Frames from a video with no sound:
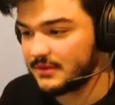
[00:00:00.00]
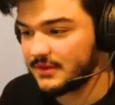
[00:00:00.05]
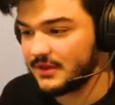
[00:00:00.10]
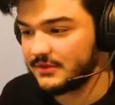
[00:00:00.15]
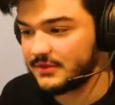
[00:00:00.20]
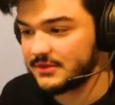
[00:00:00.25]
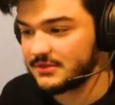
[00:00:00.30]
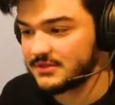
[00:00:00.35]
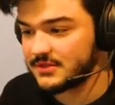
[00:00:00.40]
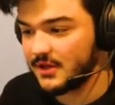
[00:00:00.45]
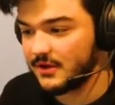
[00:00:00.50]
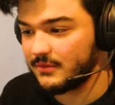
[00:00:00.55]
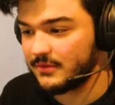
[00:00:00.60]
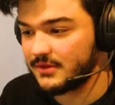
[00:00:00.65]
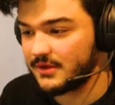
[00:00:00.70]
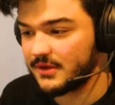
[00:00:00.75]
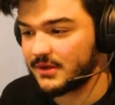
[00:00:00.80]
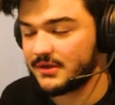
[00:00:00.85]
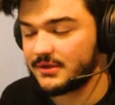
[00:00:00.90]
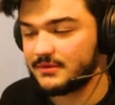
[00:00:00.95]
Nothing's
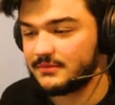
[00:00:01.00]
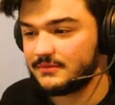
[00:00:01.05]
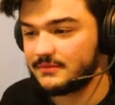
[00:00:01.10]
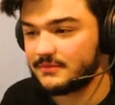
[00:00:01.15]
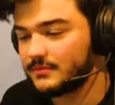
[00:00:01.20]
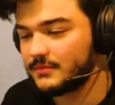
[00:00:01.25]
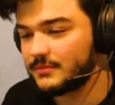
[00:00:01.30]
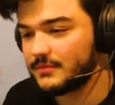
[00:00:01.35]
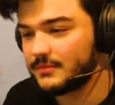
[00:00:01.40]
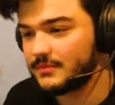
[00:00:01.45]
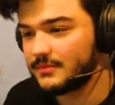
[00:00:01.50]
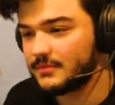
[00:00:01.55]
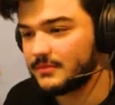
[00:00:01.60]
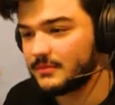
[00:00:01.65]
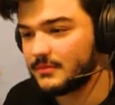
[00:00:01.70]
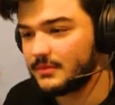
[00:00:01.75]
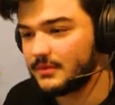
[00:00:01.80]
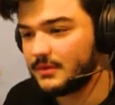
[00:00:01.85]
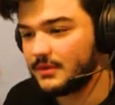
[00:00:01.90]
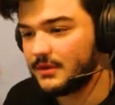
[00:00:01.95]
going on.
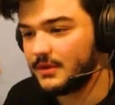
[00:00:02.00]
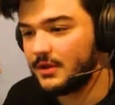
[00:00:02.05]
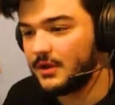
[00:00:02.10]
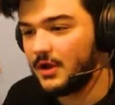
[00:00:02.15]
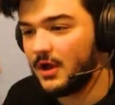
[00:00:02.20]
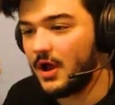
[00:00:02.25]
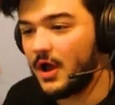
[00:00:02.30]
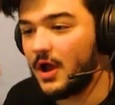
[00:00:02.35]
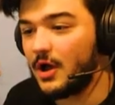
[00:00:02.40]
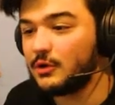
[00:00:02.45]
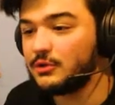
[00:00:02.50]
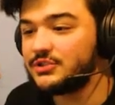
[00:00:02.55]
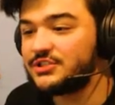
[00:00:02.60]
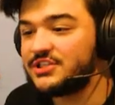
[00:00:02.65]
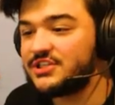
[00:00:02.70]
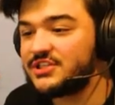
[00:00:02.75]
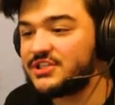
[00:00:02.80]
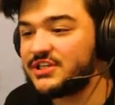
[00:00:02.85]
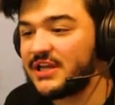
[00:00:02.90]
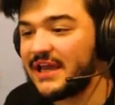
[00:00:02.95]
Oh
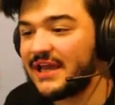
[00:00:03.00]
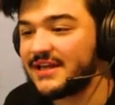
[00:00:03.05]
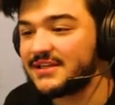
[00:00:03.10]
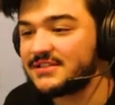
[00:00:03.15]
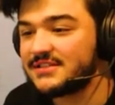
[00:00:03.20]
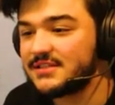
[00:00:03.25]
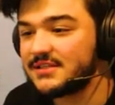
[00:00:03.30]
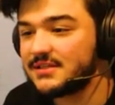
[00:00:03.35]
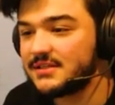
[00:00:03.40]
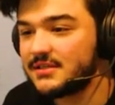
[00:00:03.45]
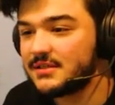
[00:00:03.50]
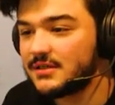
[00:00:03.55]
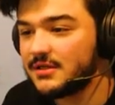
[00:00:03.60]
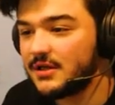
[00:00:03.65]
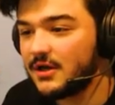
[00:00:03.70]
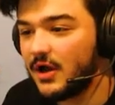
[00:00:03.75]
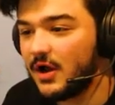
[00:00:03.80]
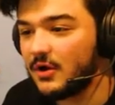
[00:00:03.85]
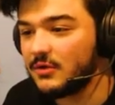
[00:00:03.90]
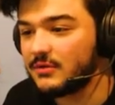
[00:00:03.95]
shit!
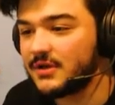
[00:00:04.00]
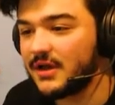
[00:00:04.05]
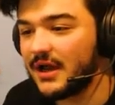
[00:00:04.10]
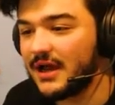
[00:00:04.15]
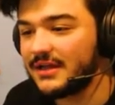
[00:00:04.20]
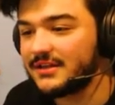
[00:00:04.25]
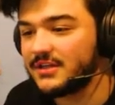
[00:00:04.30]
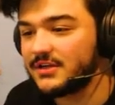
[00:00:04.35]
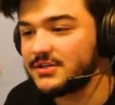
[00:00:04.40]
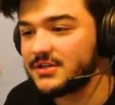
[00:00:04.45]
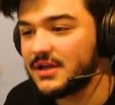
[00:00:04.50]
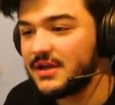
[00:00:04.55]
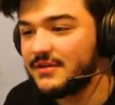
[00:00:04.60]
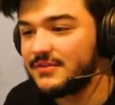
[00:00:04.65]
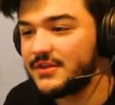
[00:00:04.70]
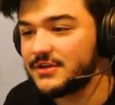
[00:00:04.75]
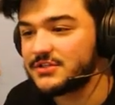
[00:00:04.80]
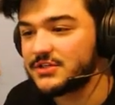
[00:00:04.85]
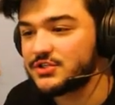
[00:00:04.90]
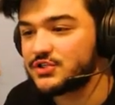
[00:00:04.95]
Oh god,
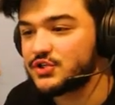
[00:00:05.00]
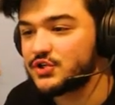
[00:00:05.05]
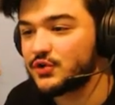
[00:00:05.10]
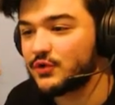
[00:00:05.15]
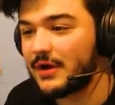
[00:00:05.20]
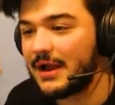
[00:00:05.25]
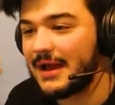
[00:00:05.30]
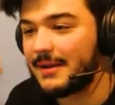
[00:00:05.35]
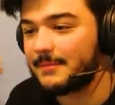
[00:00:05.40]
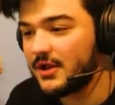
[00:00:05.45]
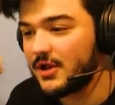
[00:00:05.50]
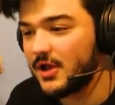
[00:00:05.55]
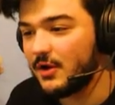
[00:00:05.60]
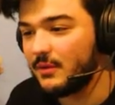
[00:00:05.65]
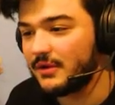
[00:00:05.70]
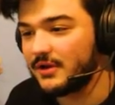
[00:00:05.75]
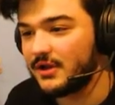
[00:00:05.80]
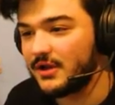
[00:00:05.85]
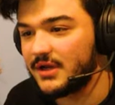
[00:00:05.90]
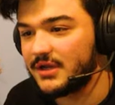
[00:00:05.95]
there's a trap
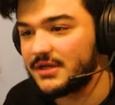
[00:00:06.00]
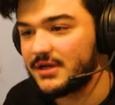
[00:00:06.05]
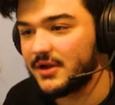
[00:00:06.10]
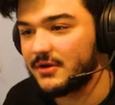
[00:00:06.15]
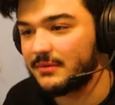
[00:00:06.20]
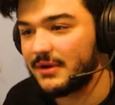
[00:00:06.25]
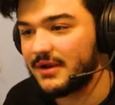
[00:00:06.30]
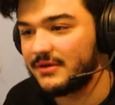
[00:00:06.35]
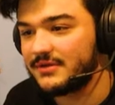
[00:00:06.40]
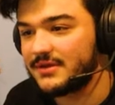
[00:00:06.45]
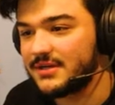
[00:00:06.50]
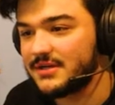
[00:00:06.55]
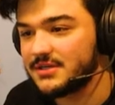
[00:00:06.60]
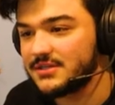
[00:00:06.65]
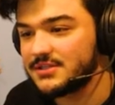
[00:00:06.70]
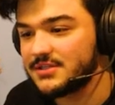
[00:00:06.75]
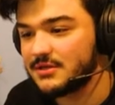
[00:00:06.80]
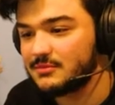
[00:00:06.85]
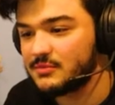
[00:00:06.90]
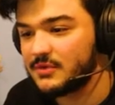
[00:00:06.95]
going on around here
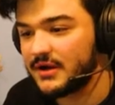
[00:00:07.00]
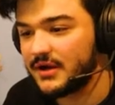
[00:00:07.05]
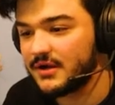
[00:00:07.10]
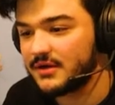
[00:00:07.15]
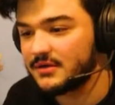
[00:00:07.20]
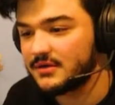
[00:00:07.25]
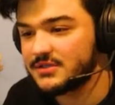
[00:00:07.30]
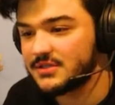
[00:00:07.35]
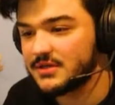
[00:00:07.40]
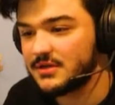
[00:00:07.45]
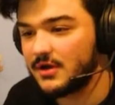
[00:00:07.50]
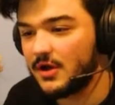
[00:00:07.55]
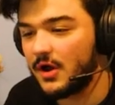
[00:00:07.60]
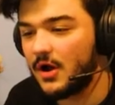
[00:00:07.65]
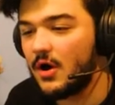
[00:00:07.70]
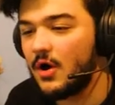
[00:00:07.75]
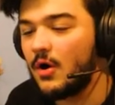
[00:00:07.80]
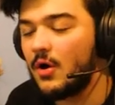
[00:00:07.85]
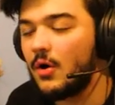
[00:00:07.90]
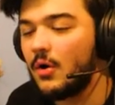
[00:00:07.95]
somewhere. There's a...
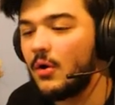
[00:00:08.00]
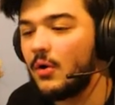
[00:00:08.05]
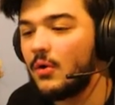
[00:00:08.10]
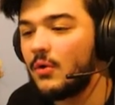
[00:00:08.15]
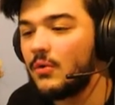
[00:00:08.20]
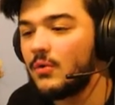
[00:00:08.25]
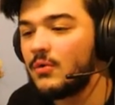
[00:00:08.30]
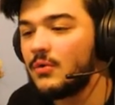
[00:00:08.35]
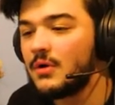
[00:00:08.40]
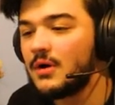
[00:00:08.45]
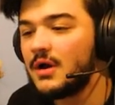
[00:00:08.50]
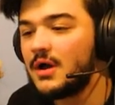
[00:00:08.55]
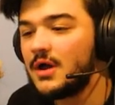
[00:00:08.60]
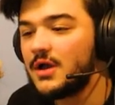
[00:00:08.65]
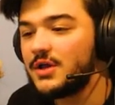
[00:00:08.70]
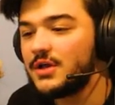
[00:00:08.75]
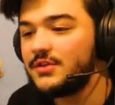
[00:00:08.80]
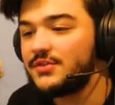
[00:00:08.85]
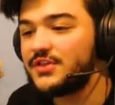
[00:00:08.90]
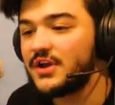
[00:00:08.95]
Oh...
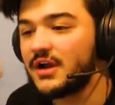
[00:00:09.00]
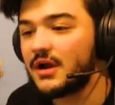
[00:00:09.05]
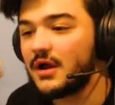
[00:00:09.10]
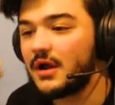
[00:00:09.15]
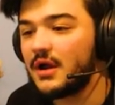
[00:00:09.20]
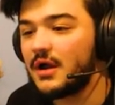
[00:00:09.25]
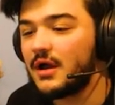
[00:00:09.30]
There...